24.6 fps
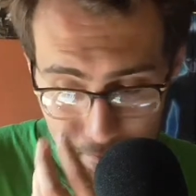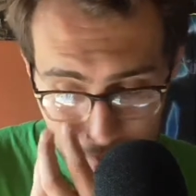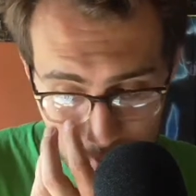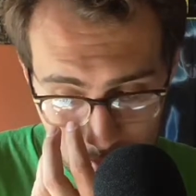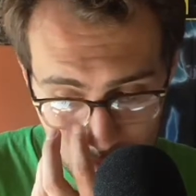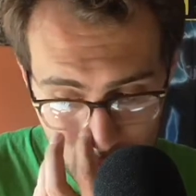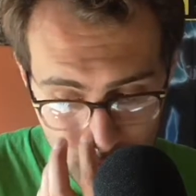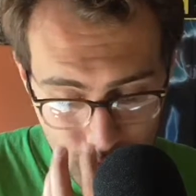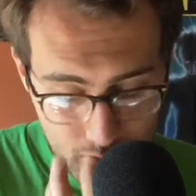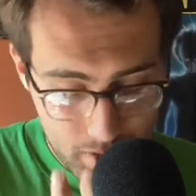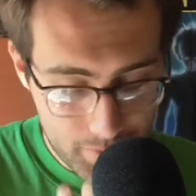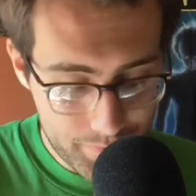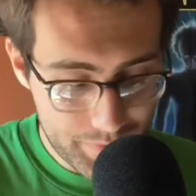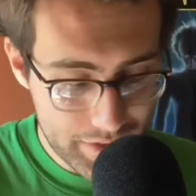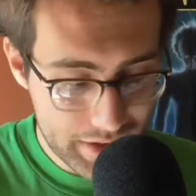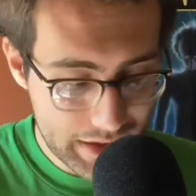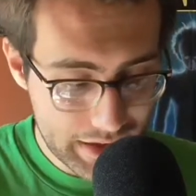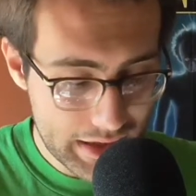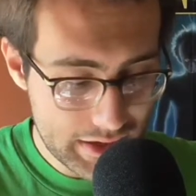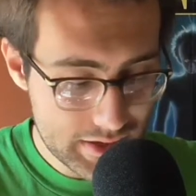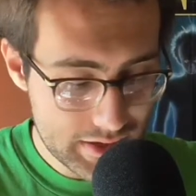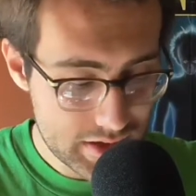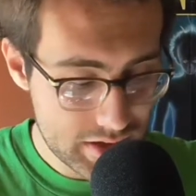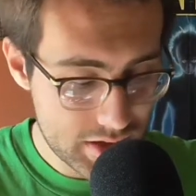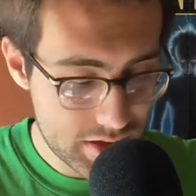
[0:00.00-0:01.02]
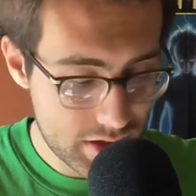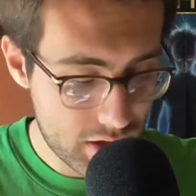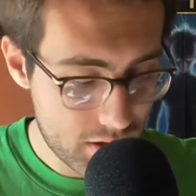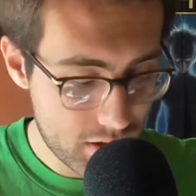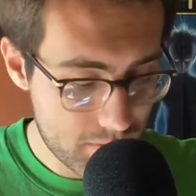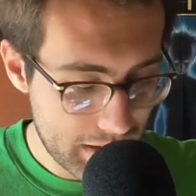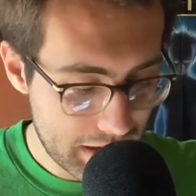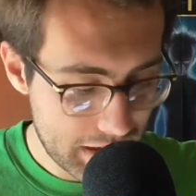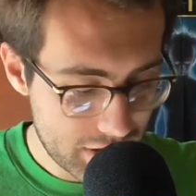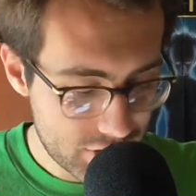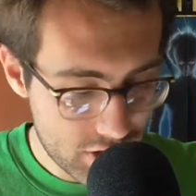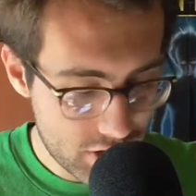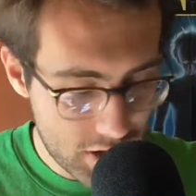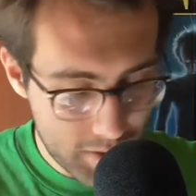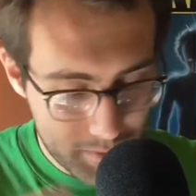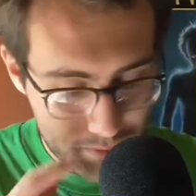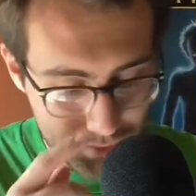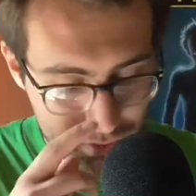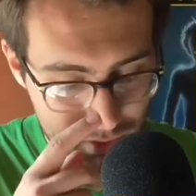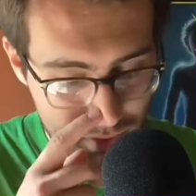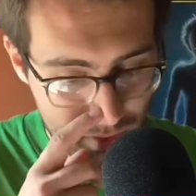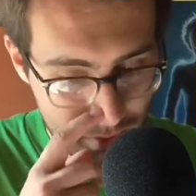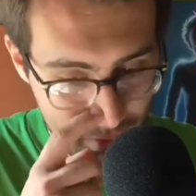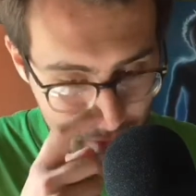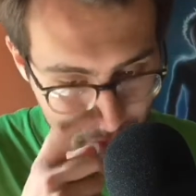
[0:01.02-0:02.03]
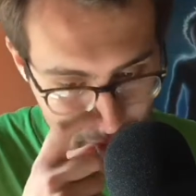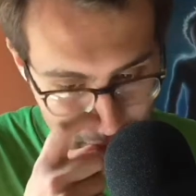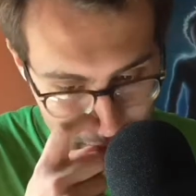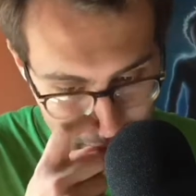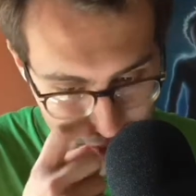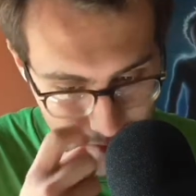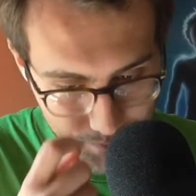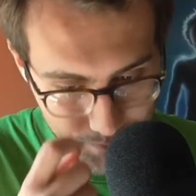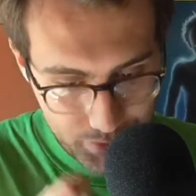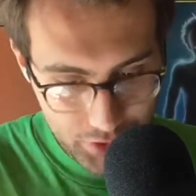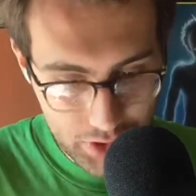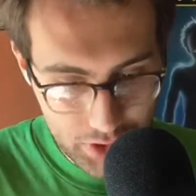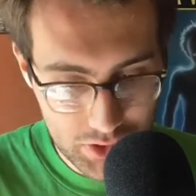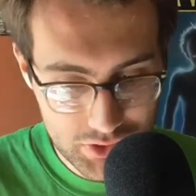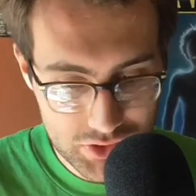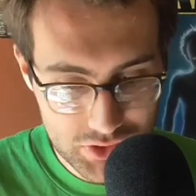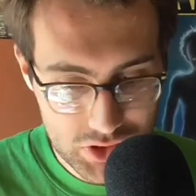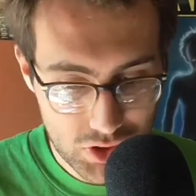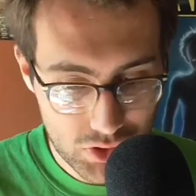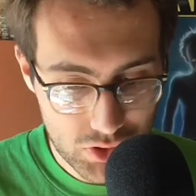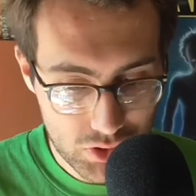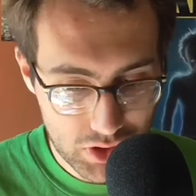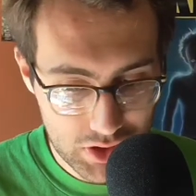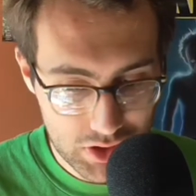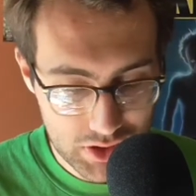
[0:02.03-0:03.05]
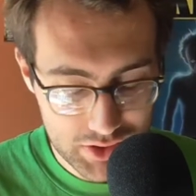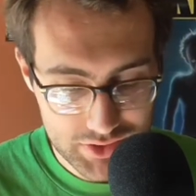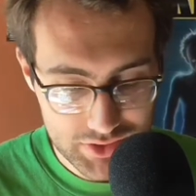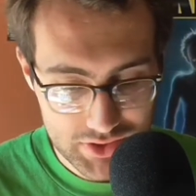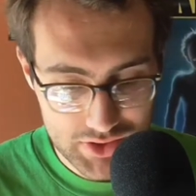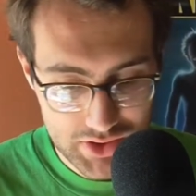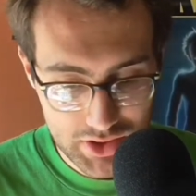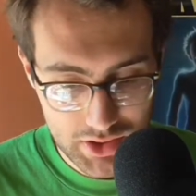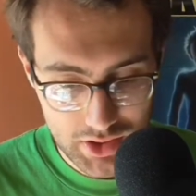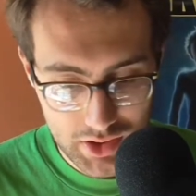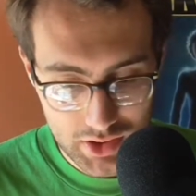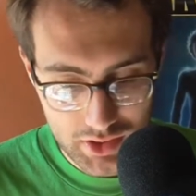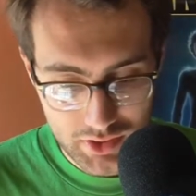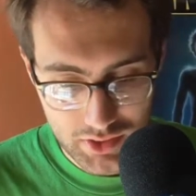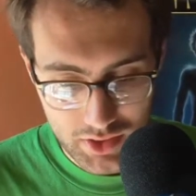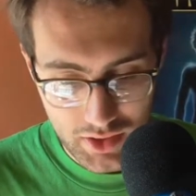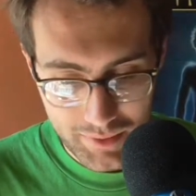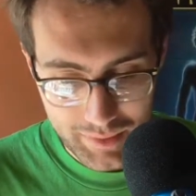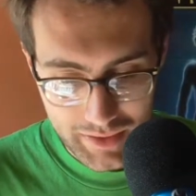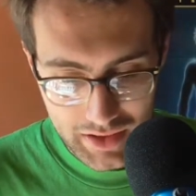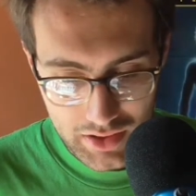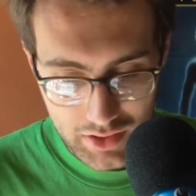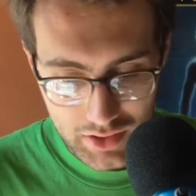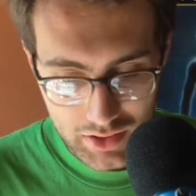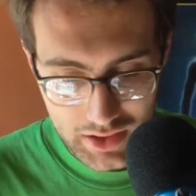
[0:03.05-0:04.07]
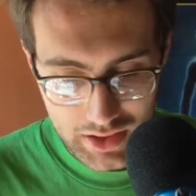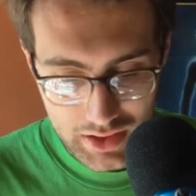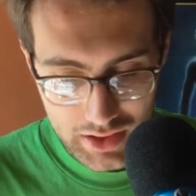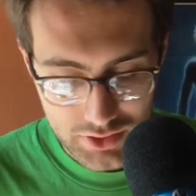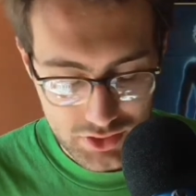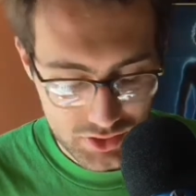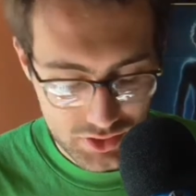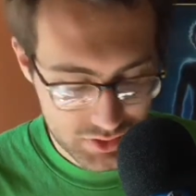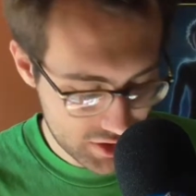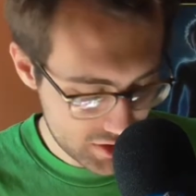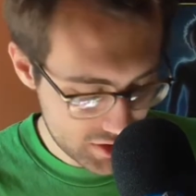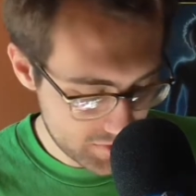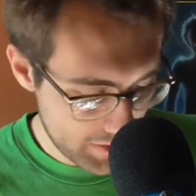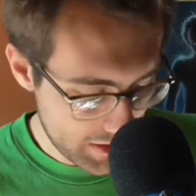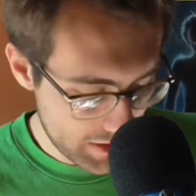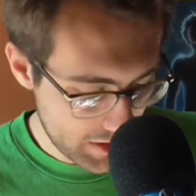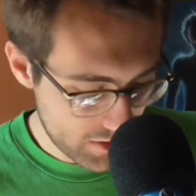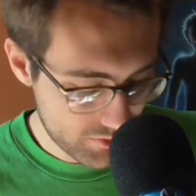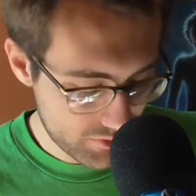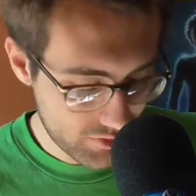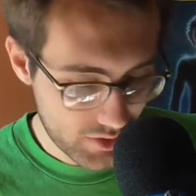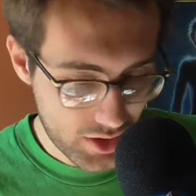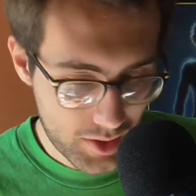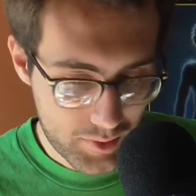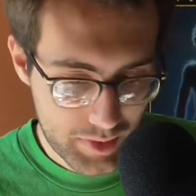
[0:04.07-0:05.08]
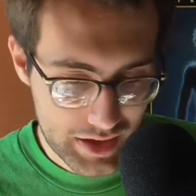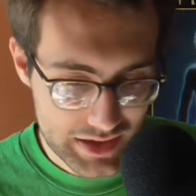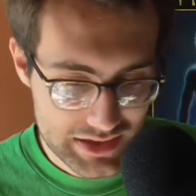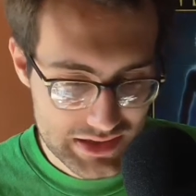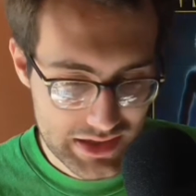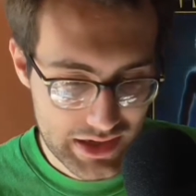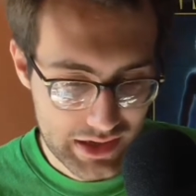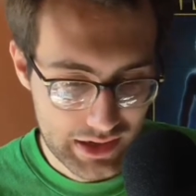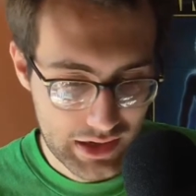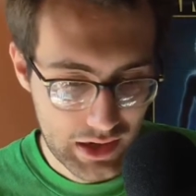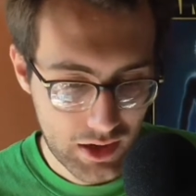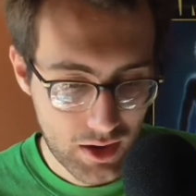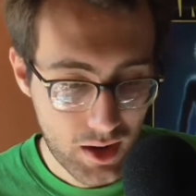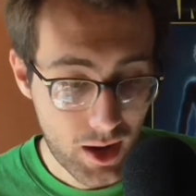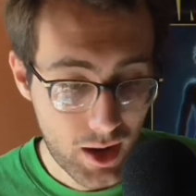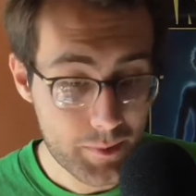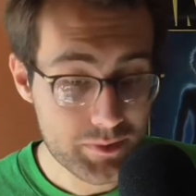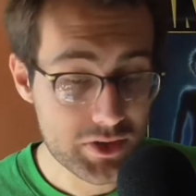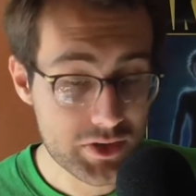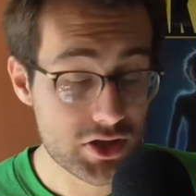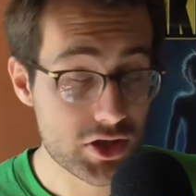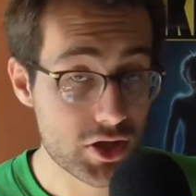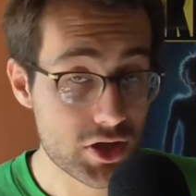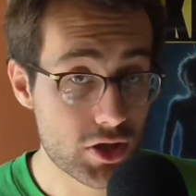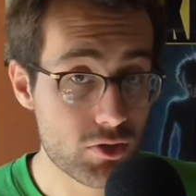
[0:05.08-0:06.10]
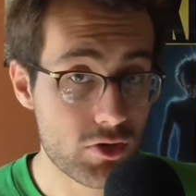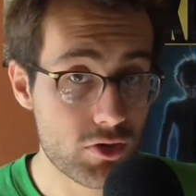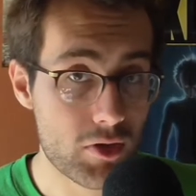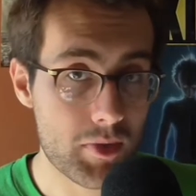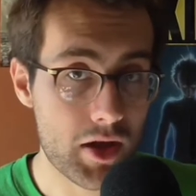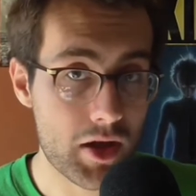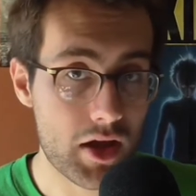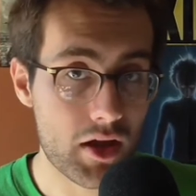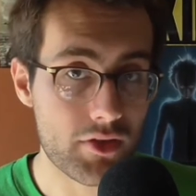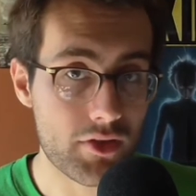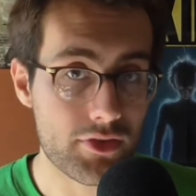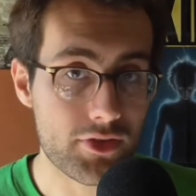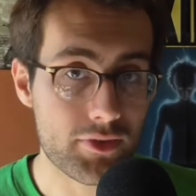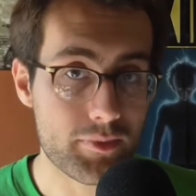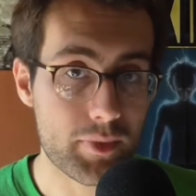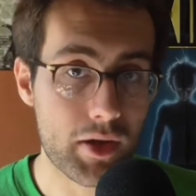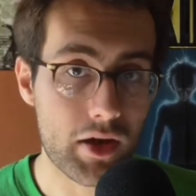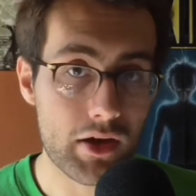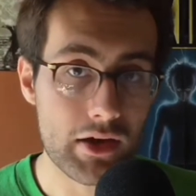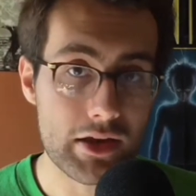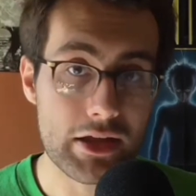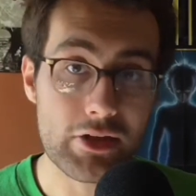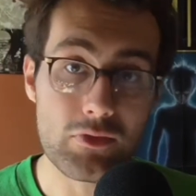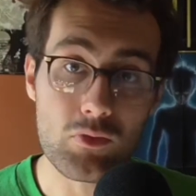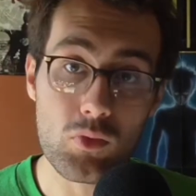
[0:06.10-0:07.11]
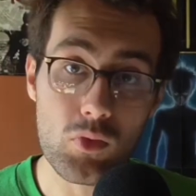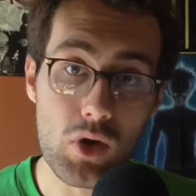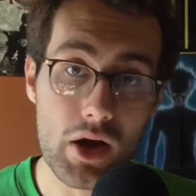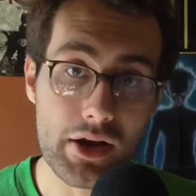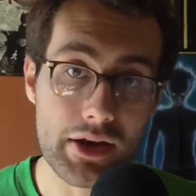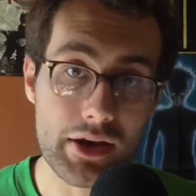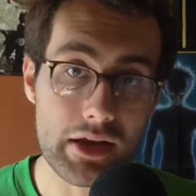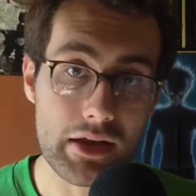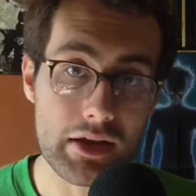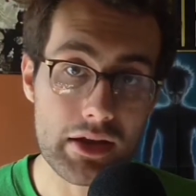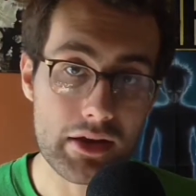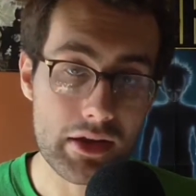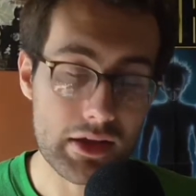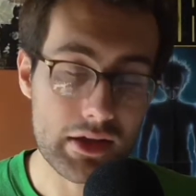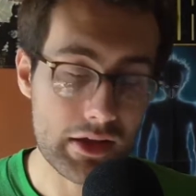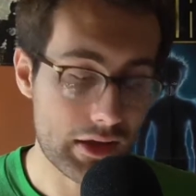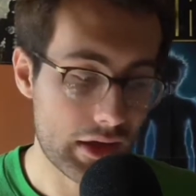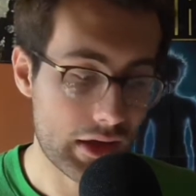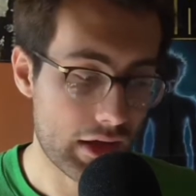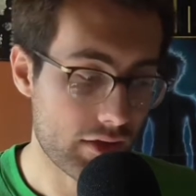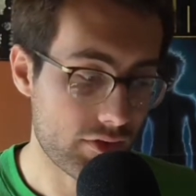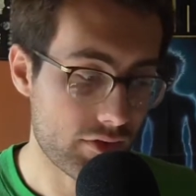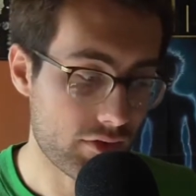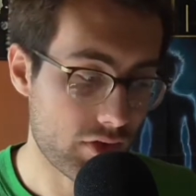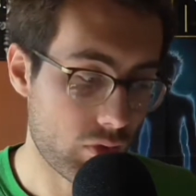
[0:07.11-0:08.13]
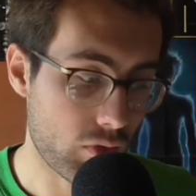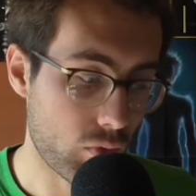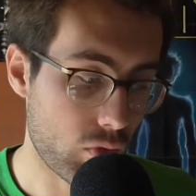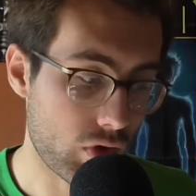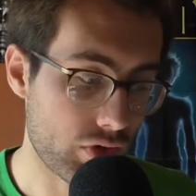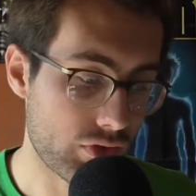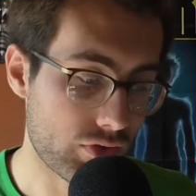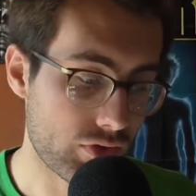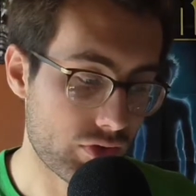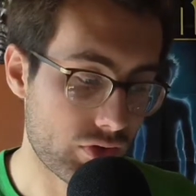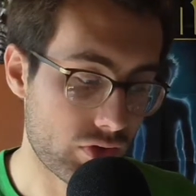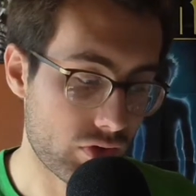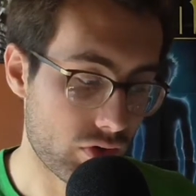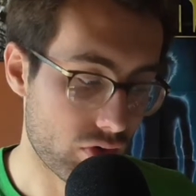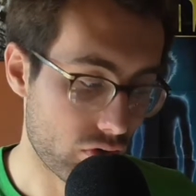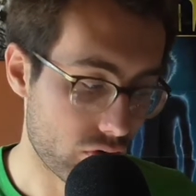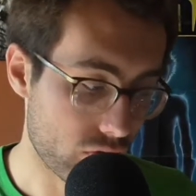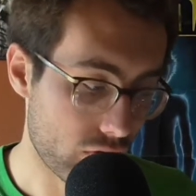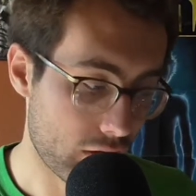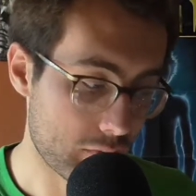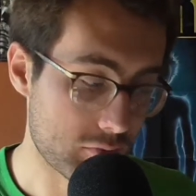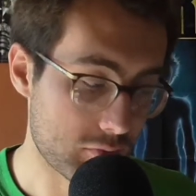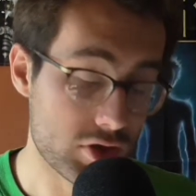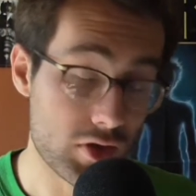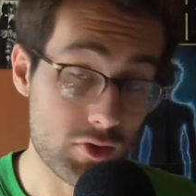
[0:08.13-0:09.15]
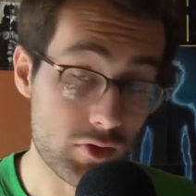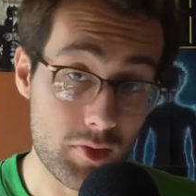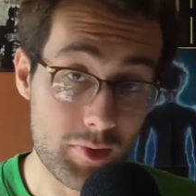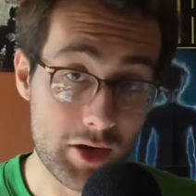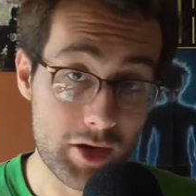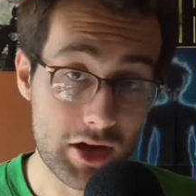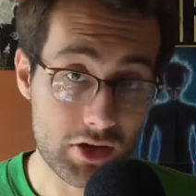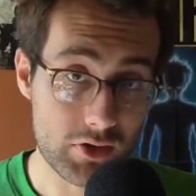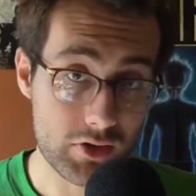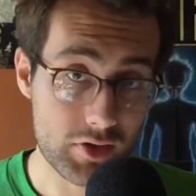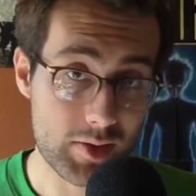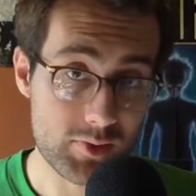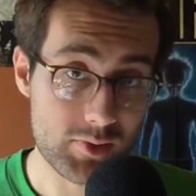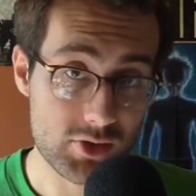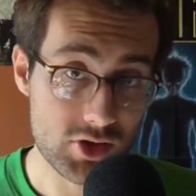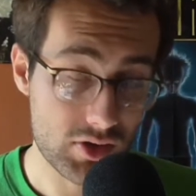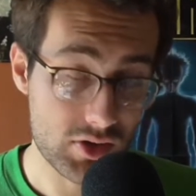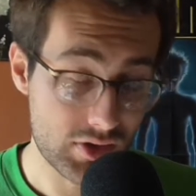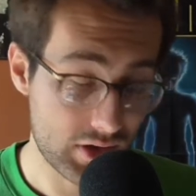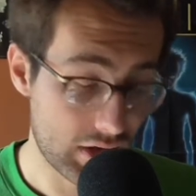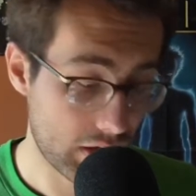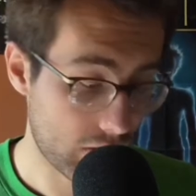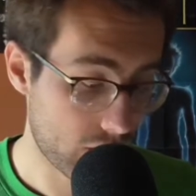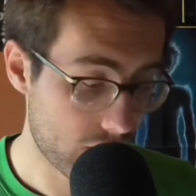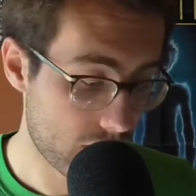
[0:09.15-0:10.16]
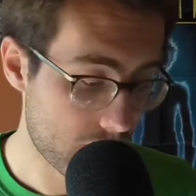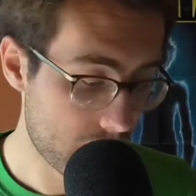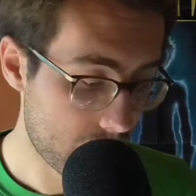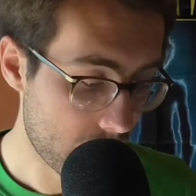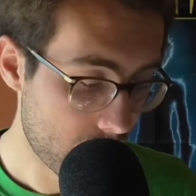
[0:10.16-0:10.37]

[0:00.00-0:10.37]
Against certain matchups where I'm not too concerned about countering spells, I might take out up to 2 Remands, but I'll leave 1 in case I want to Grape Shot, Remand, Grape Shot to kill them.